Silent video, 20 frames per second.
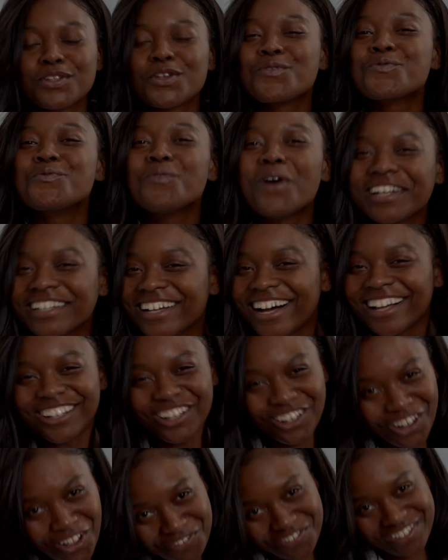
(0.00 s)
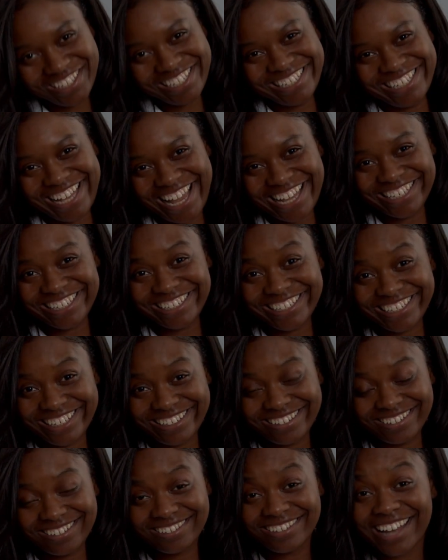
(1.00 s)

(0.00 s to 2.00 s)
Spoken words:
What a lovely day indeed.